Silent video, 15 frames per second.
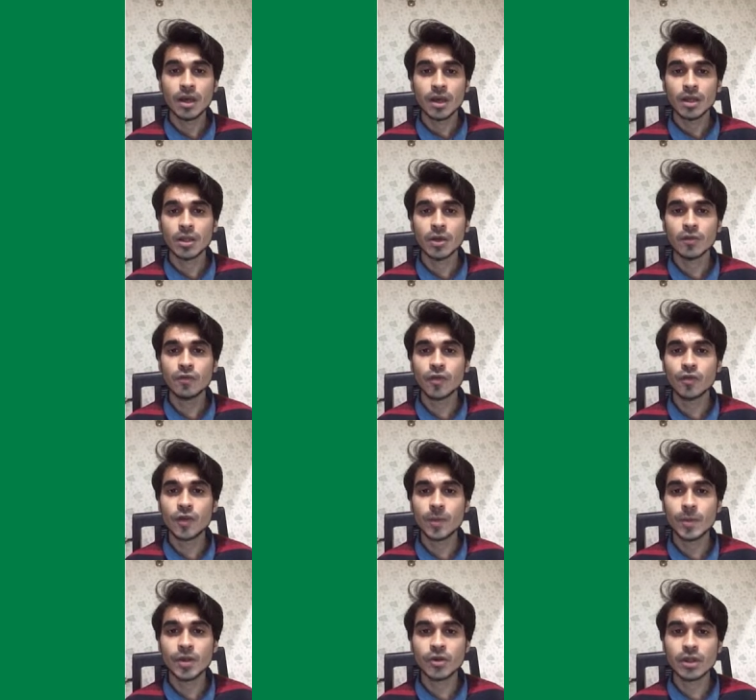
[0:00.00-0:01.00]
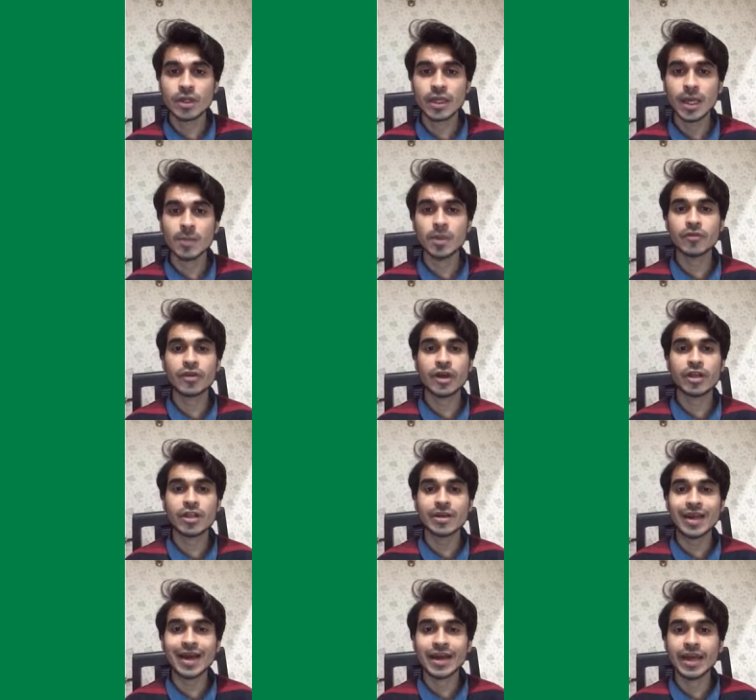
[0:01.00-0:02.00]
So we will be using
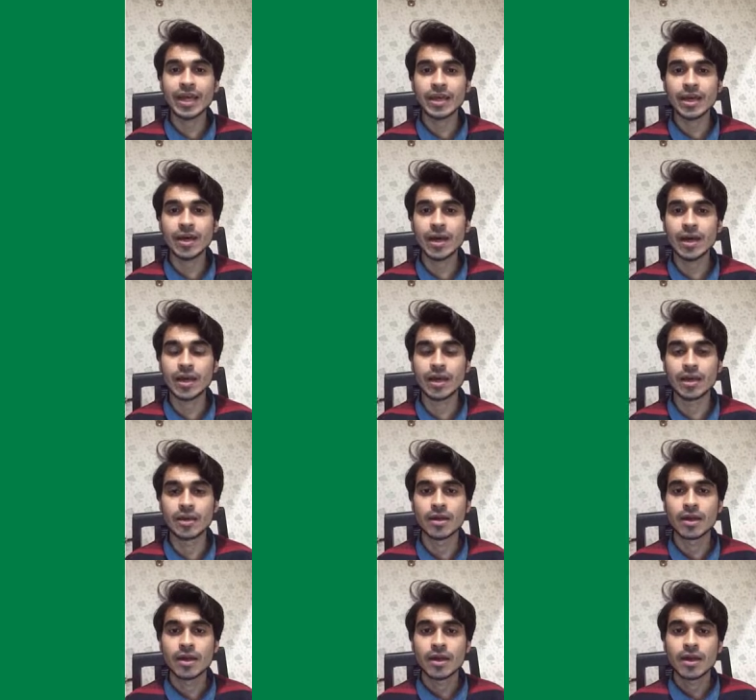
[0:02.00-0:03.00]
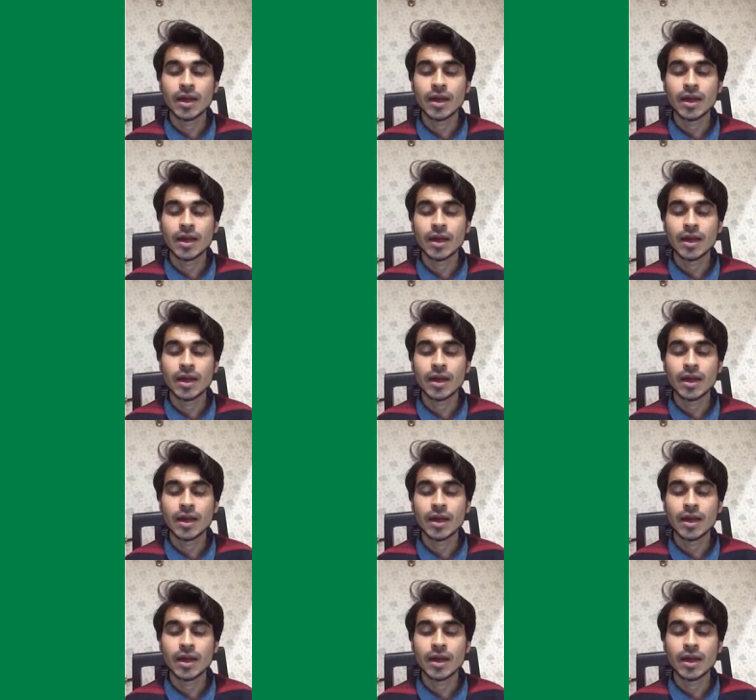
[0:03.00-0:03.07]
abstraction again and again.